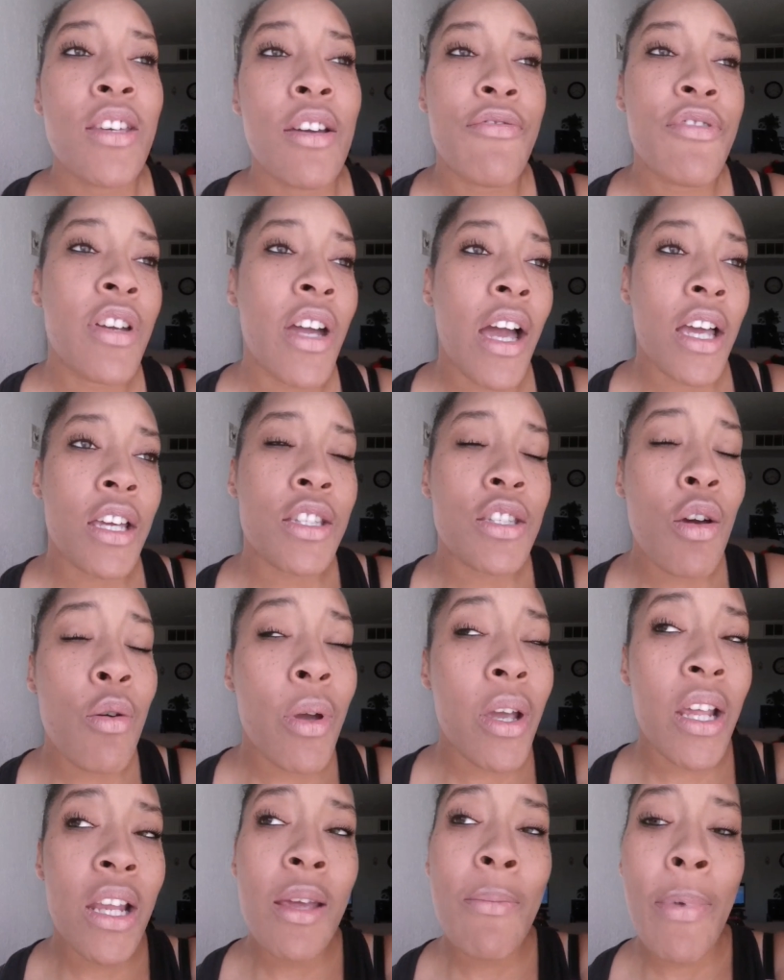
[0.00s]
So if you guys
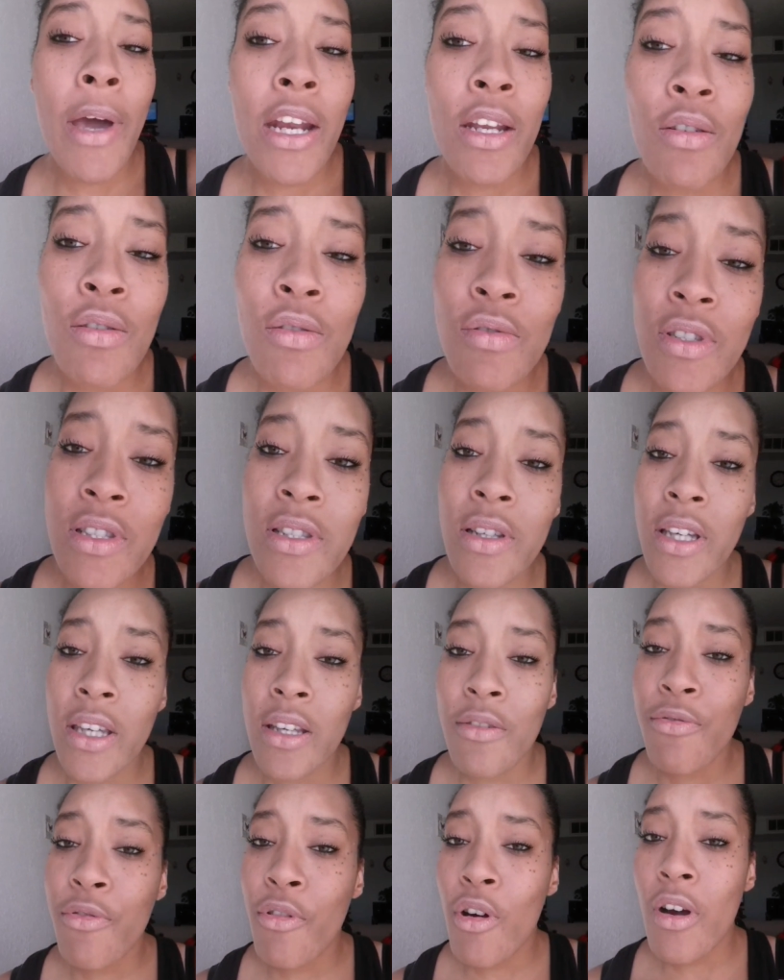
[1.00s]
know anybody who's
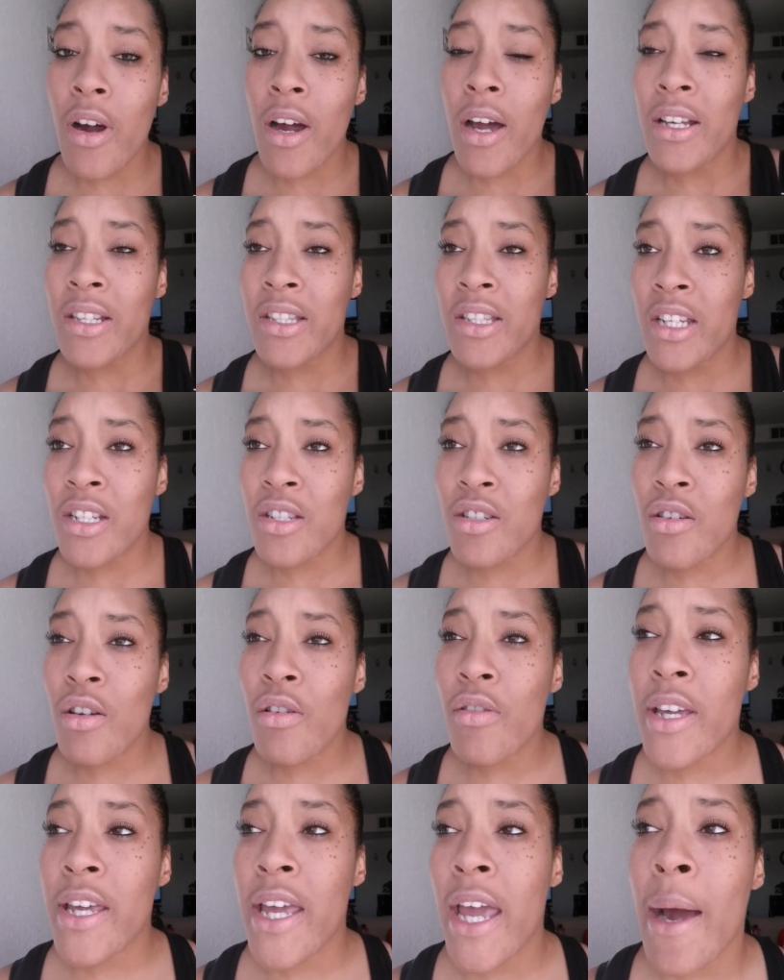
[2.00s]
looking for a
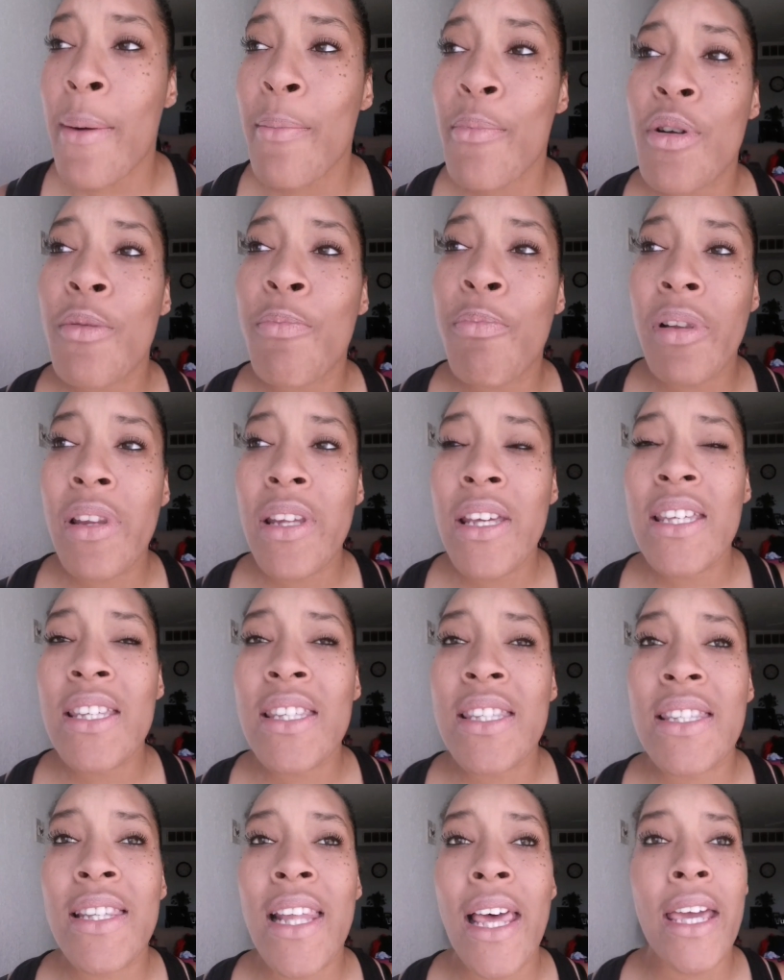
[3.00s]
digital camera,
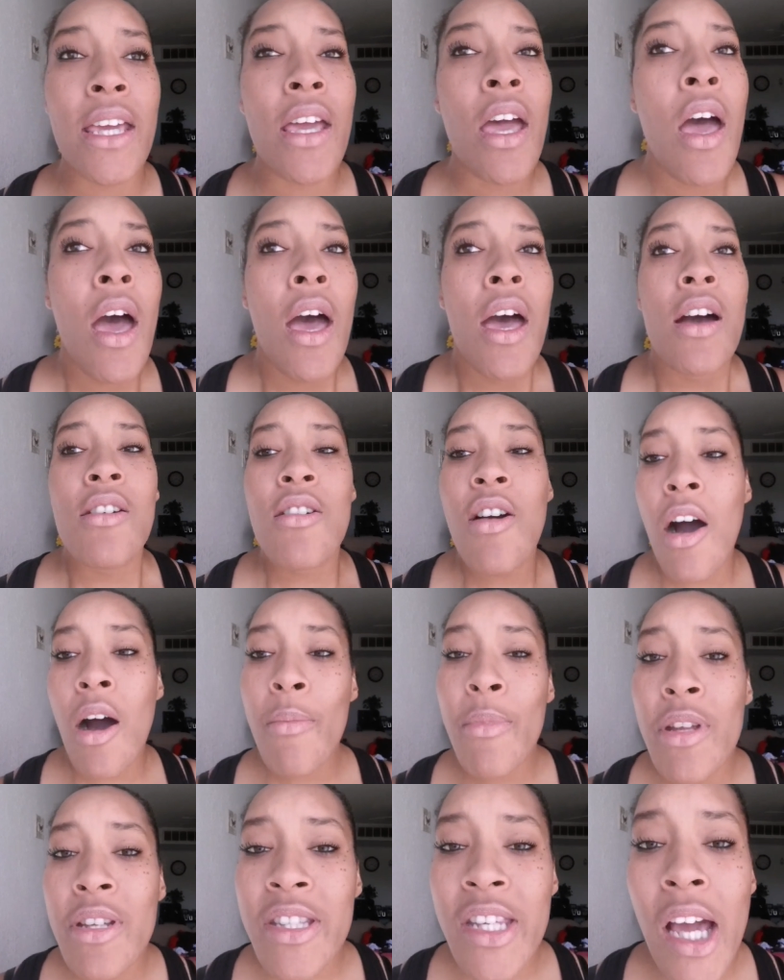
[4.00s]
please like
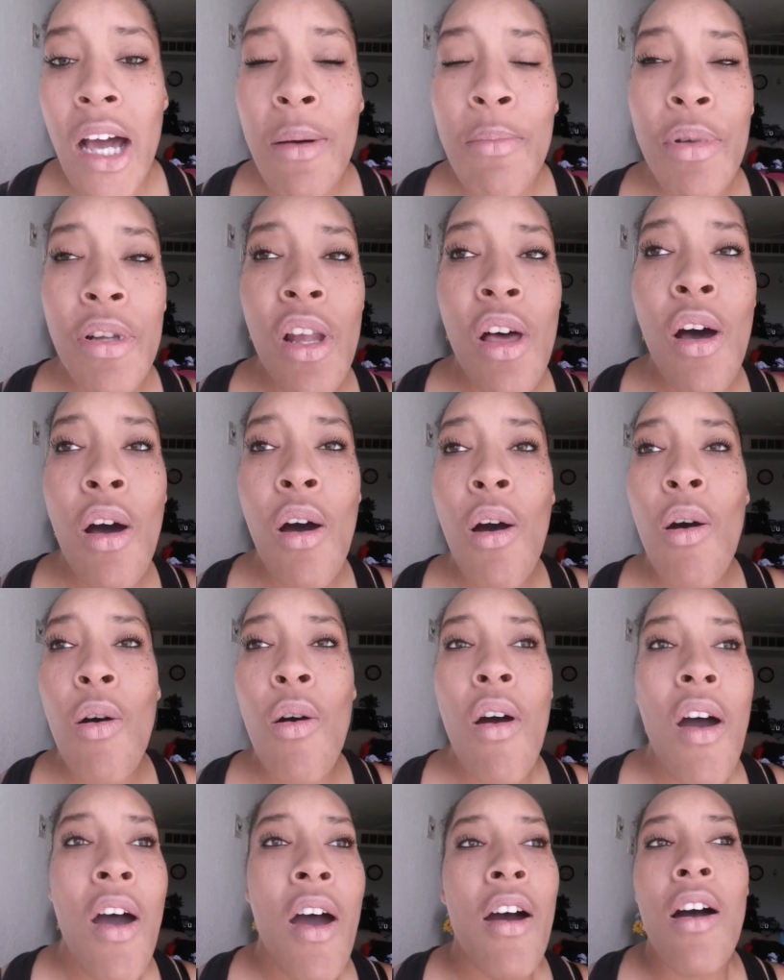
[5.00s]
comment down
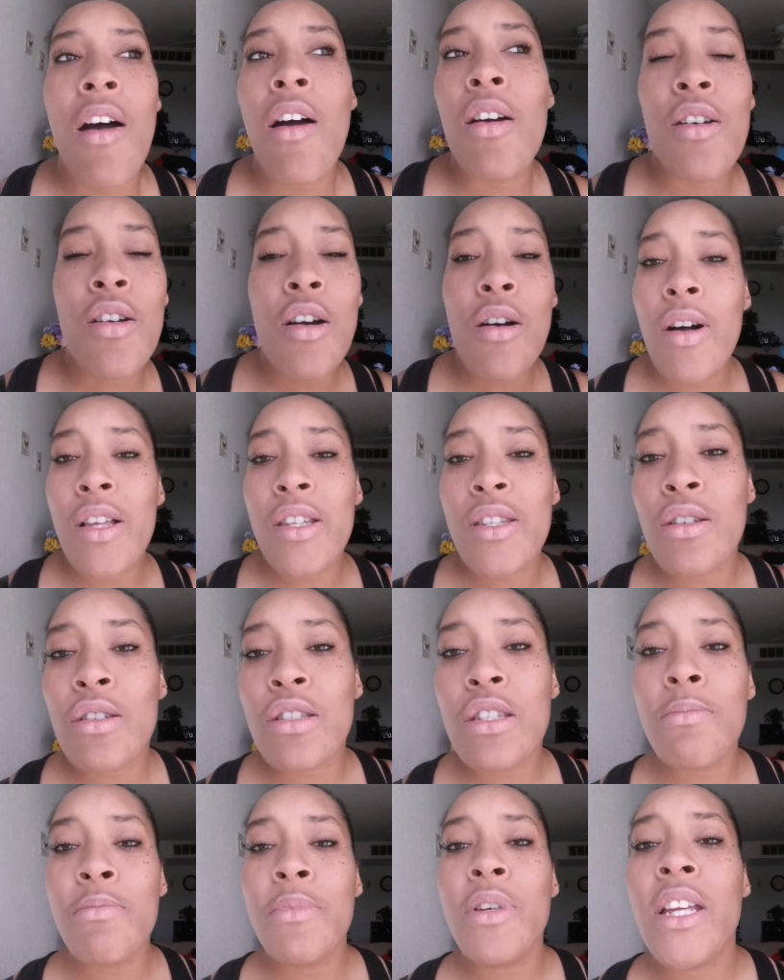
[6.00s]
below or go on
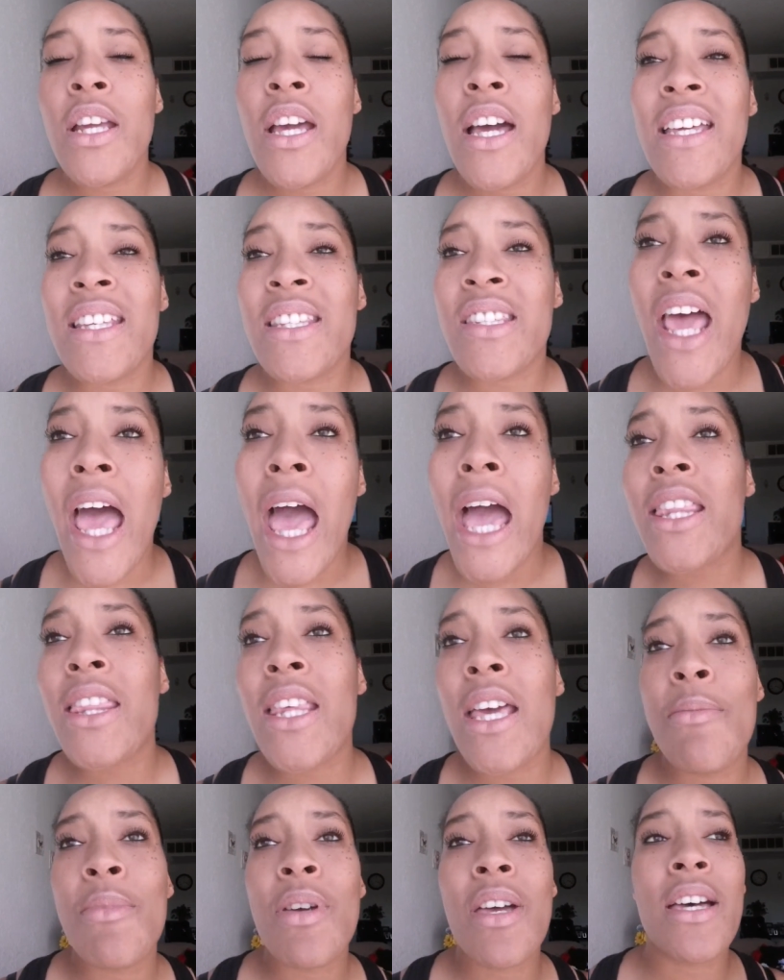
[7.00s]
social media and
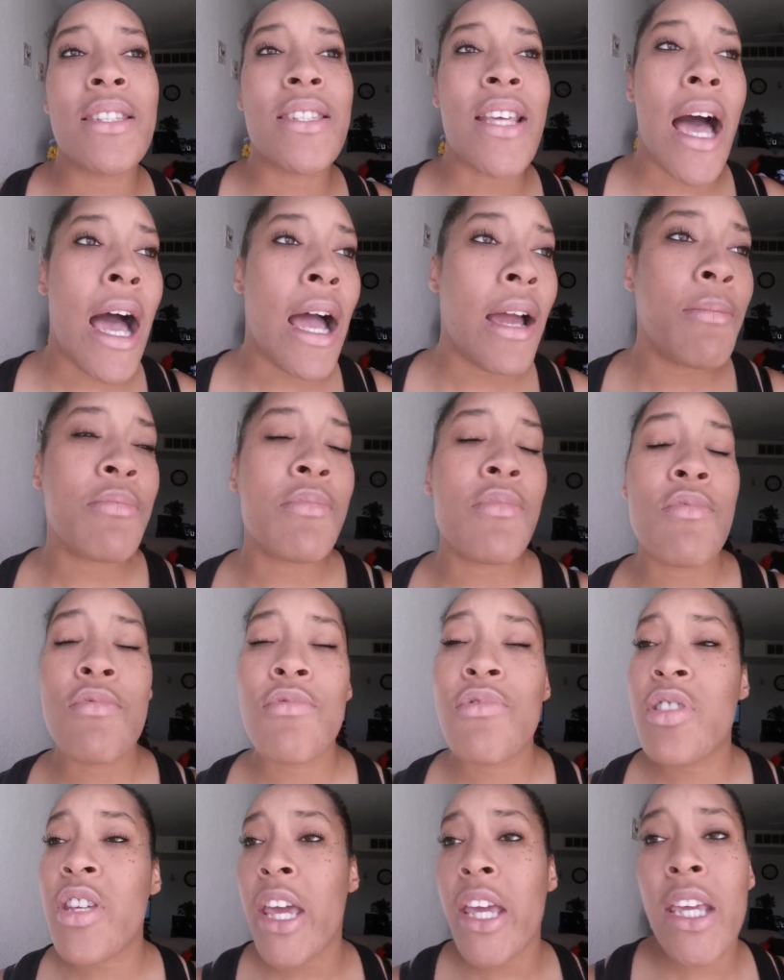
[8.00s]
tag them because
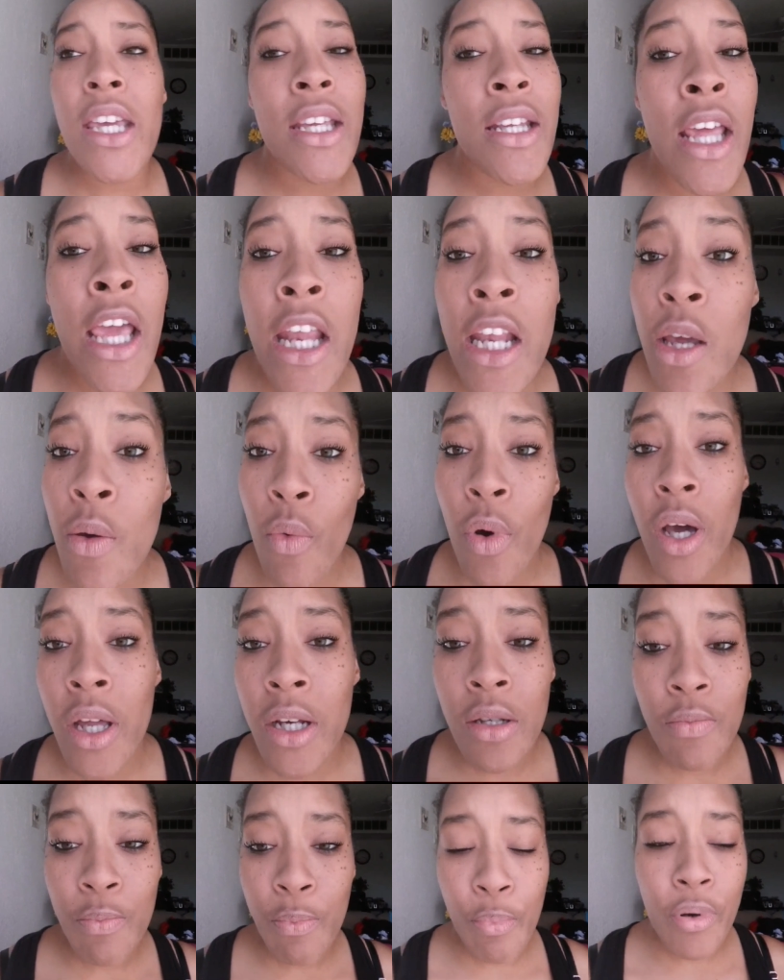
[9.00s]
I'm taking
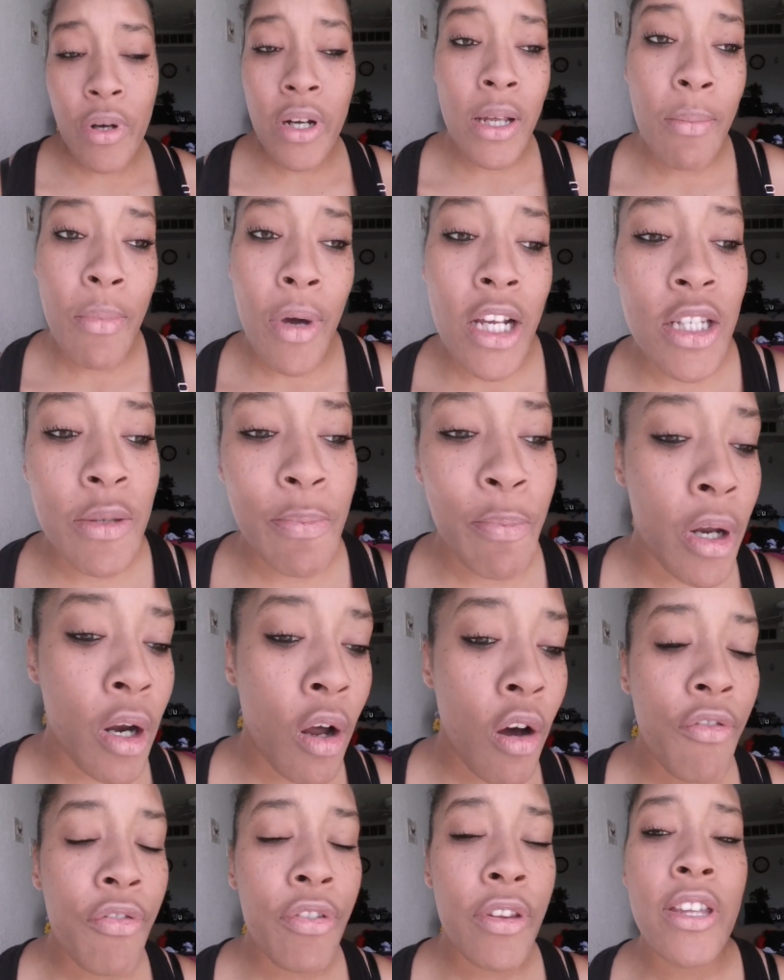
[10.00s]
anyone pretty much,
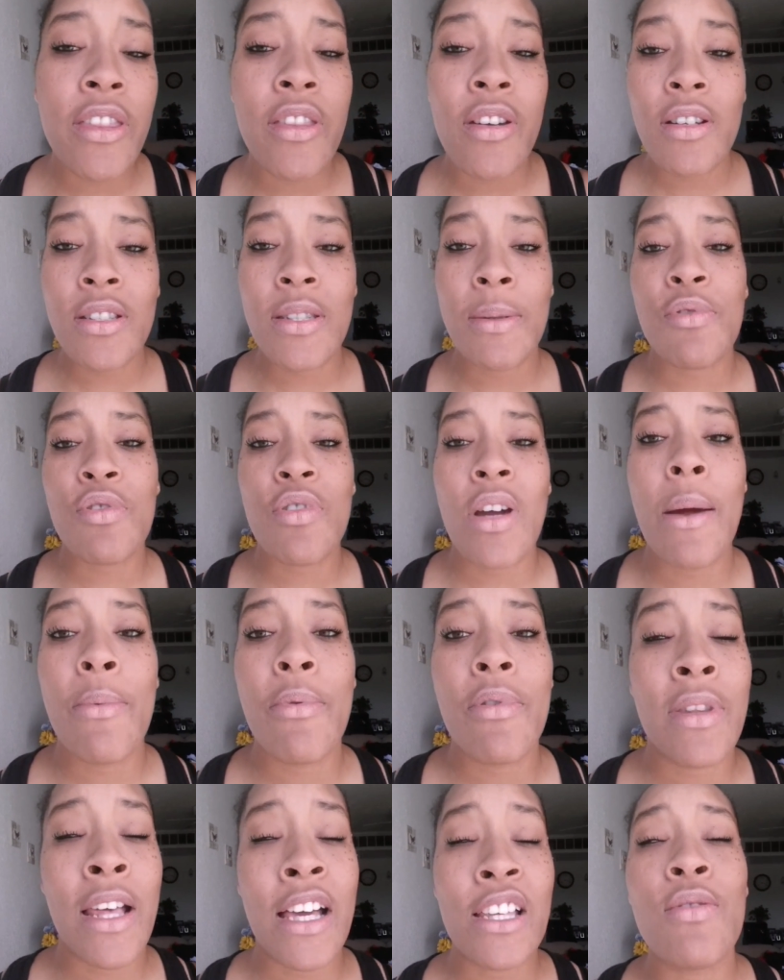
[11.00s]
but hopefully they're a
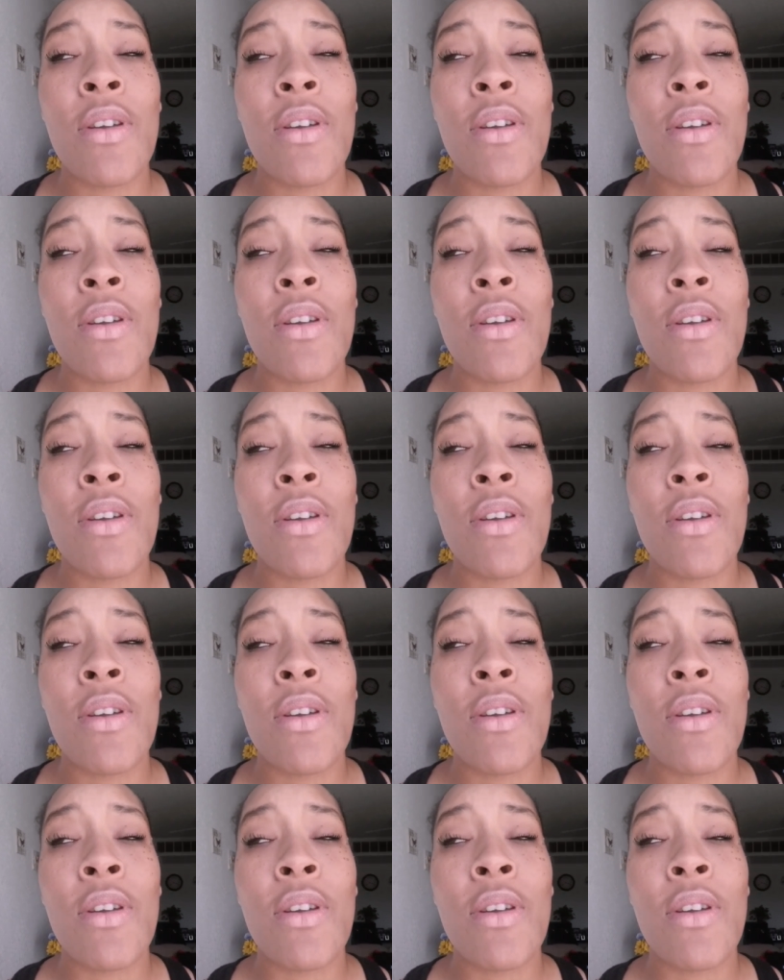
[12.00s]
subscriber.